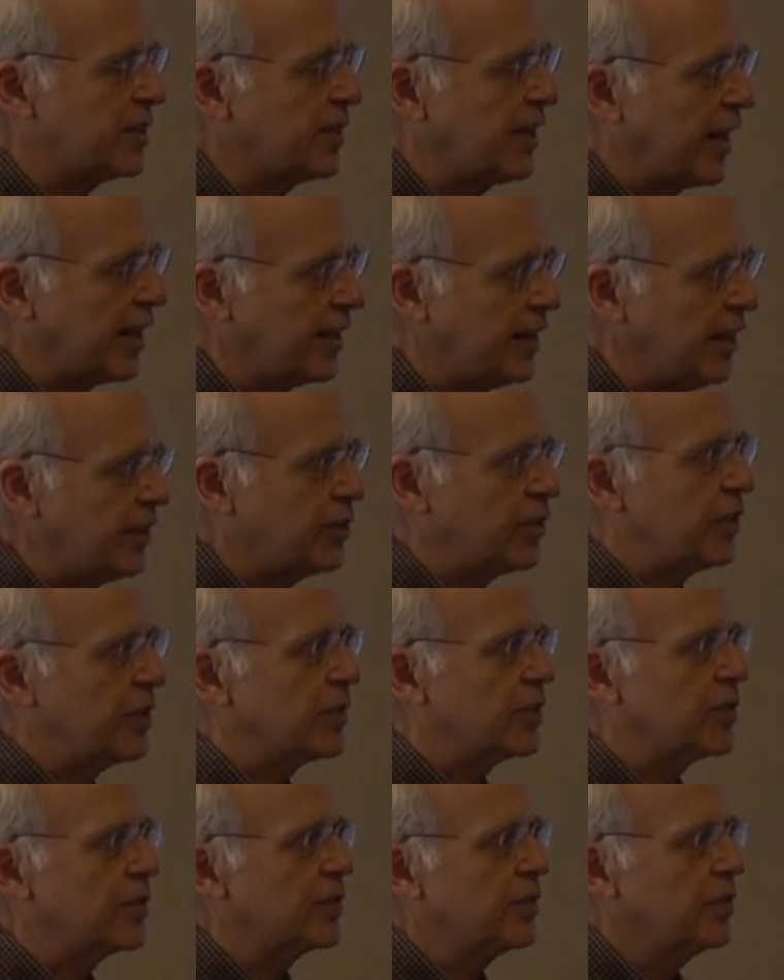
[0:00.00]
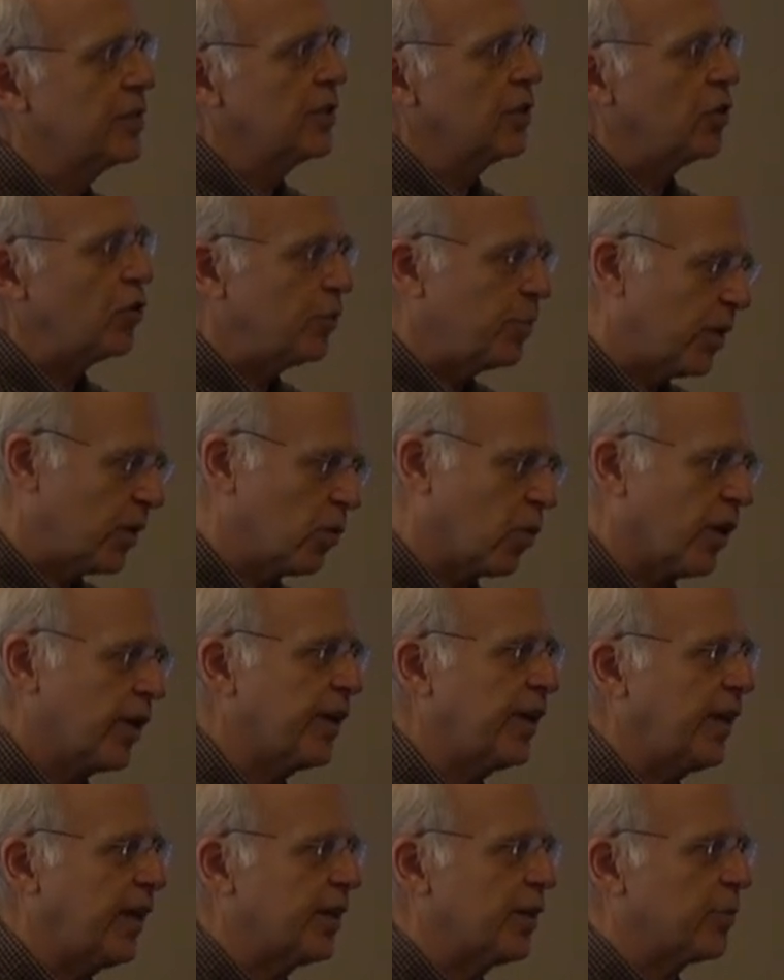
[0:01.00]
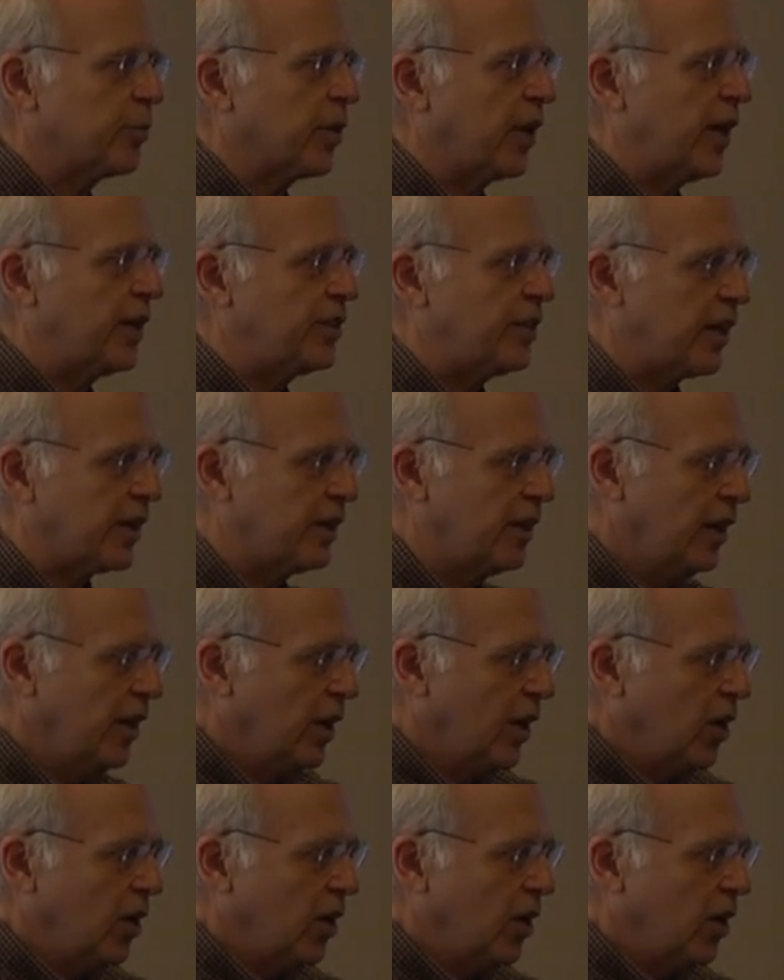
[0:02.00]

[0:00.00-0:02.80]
technicians who'd been working on the project